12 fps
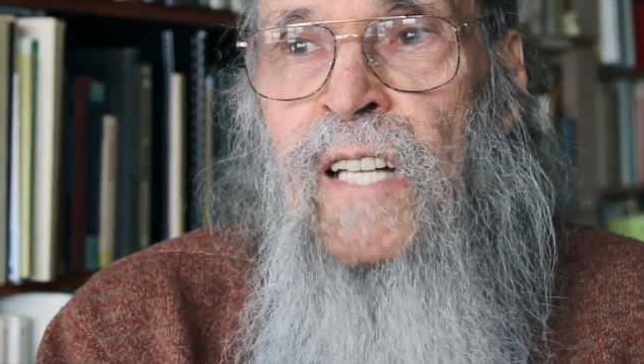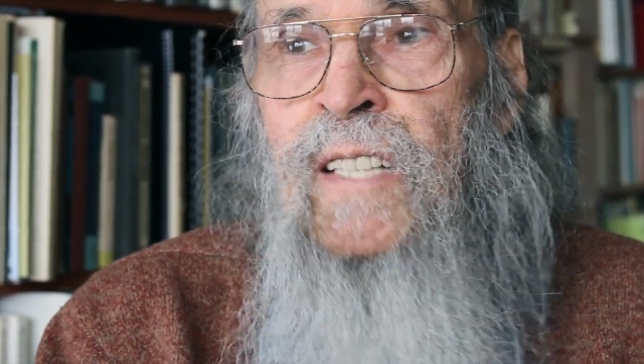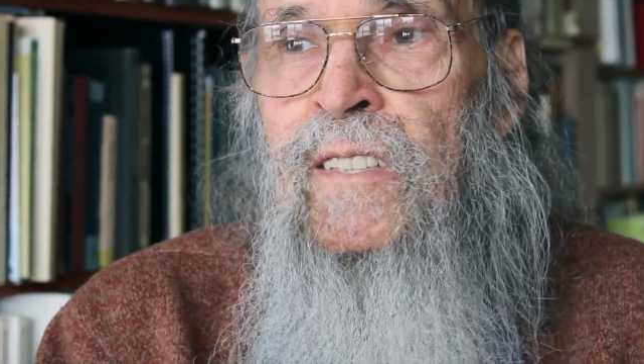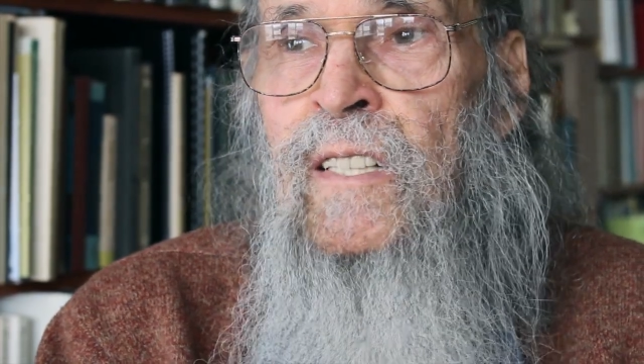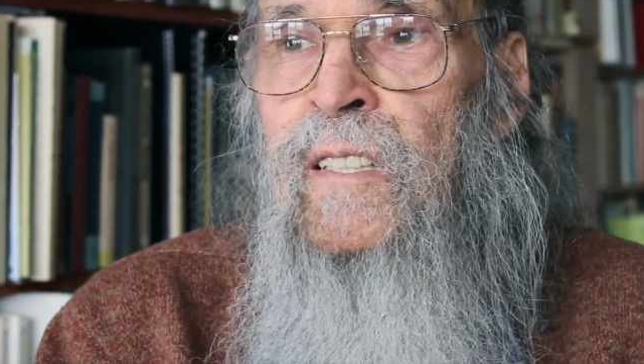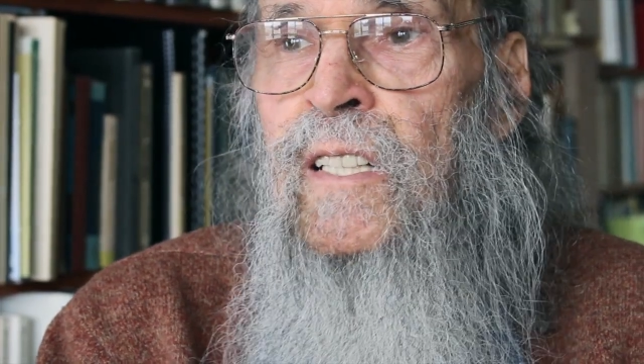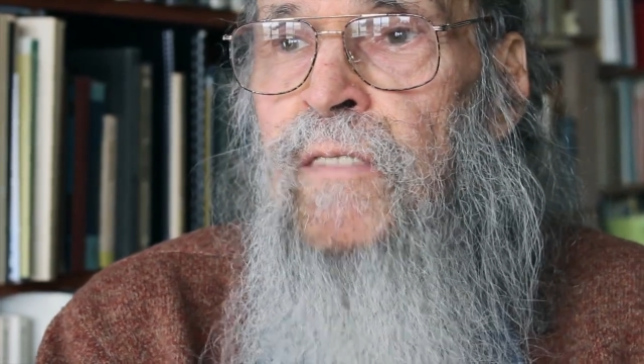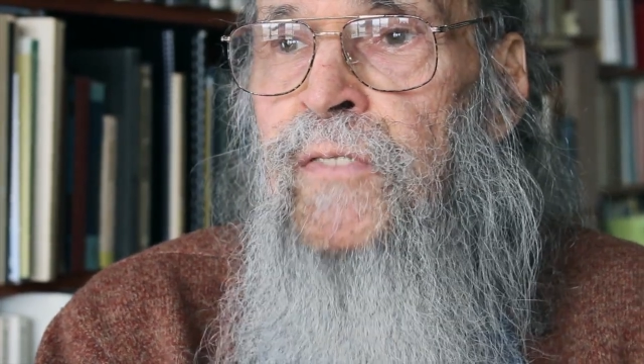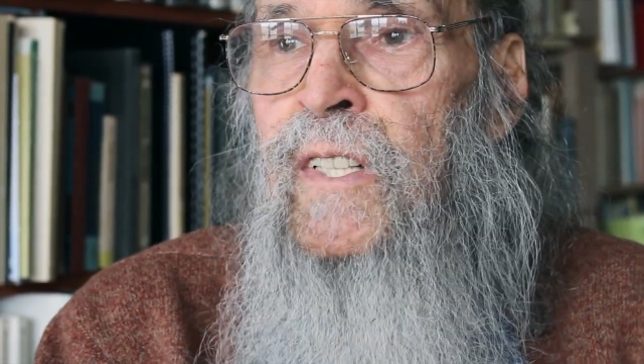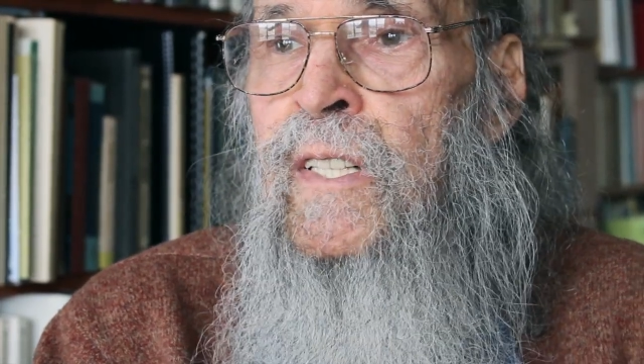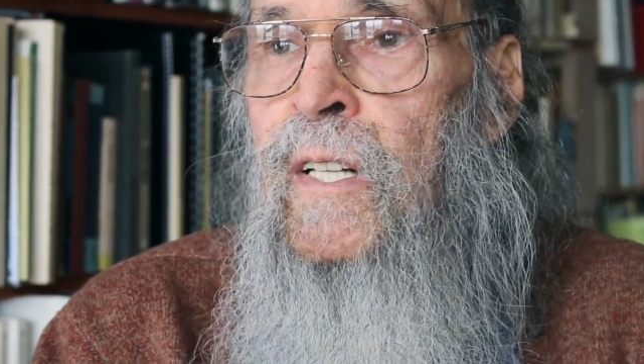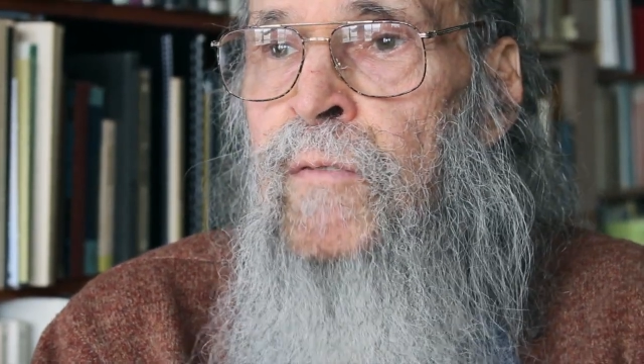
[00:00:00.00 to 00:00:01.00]
as a
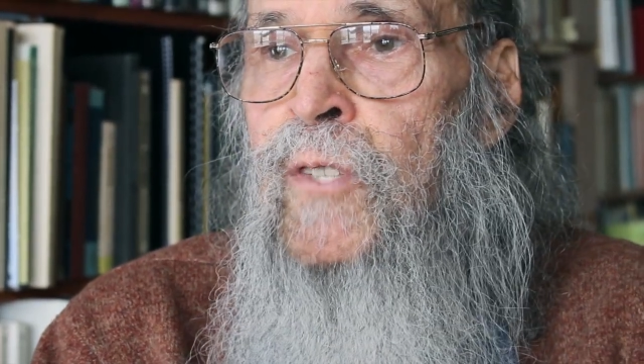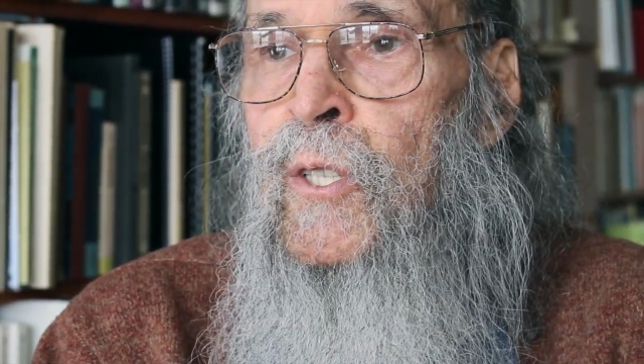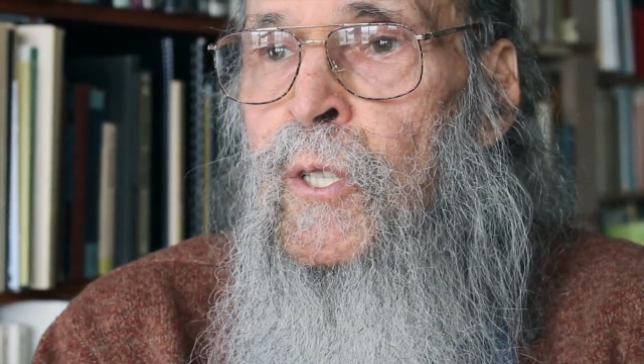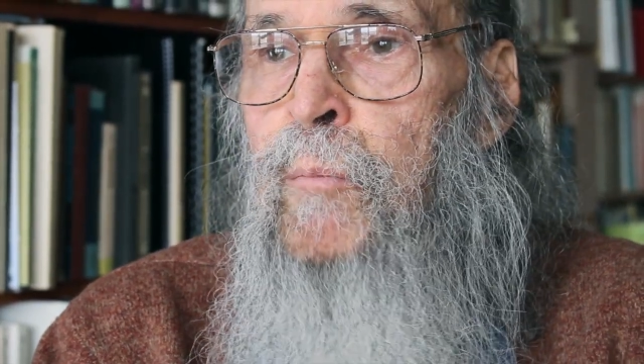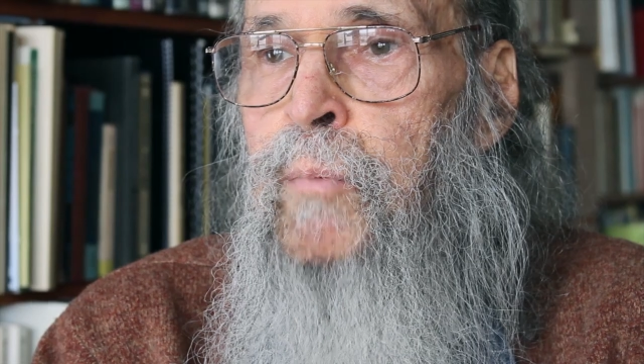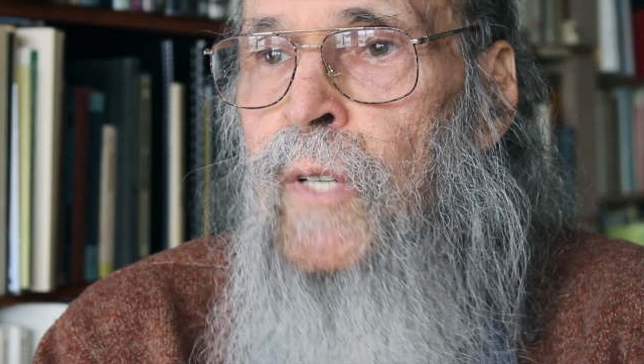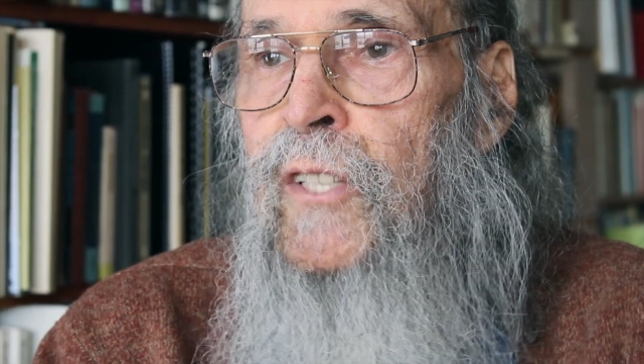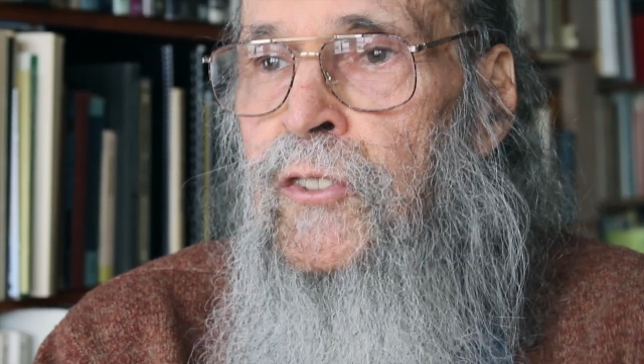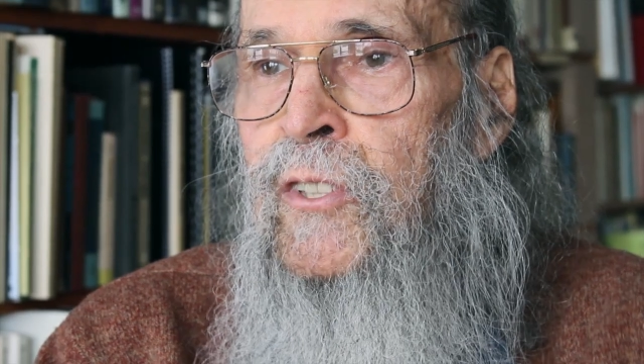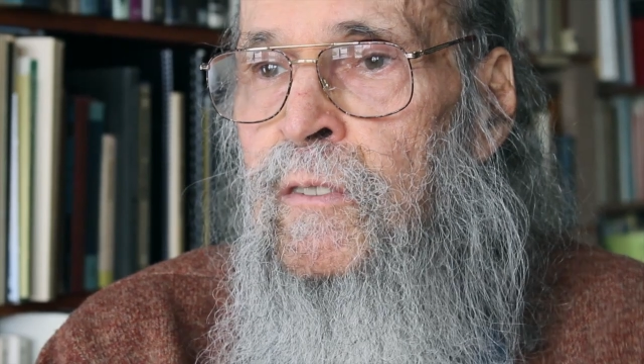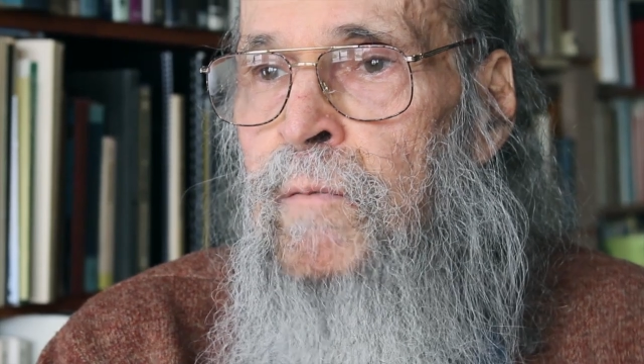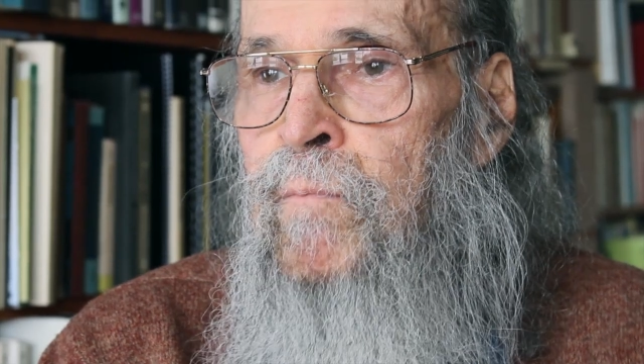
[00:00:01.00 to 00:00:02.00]
lifting of the
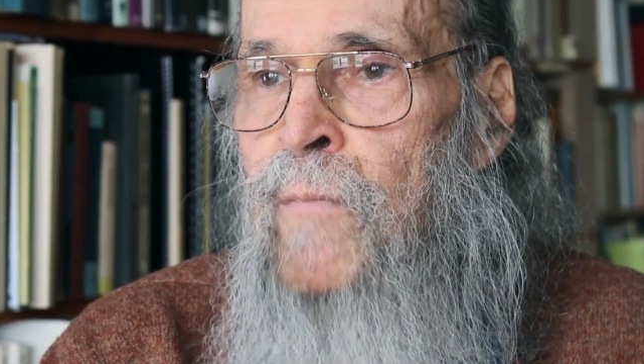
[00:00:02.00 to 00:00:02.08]
depression,